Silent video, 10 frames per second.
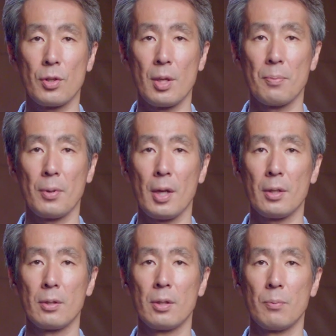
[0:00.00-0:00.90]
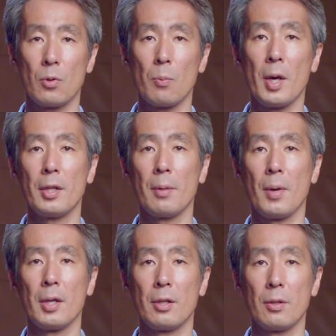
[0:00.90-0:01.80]
template provided
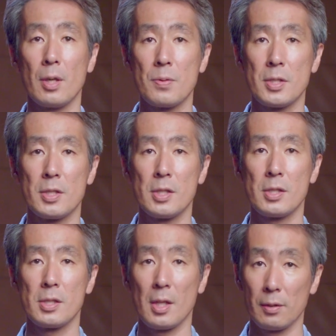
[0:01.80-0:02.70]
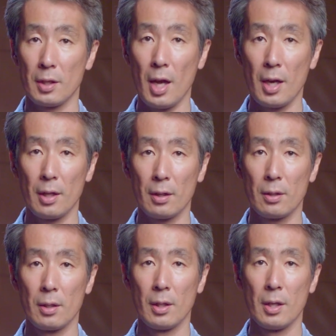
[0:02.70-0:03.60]
by the UNFCCC Secretariat,
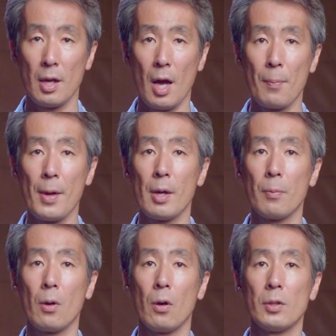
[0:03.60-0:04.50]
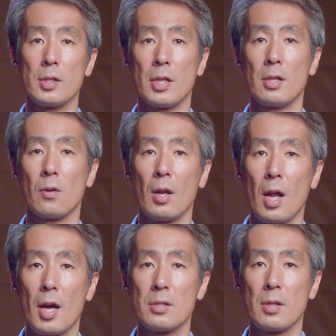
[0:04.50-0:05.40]
available on the
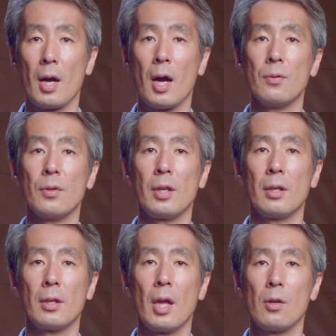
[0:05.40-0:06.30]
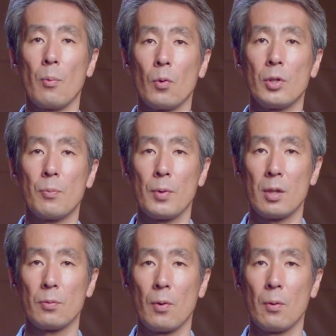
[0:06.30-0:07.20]
Centralized Accounting and Reporting
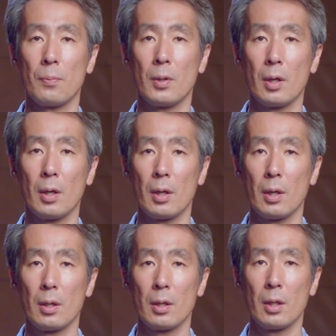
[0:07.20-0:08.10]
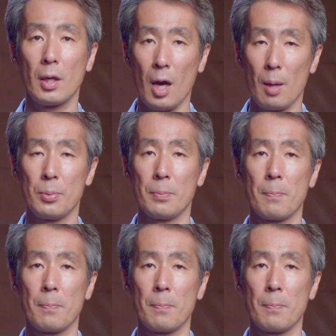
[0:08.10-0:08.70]
Platform, CARP.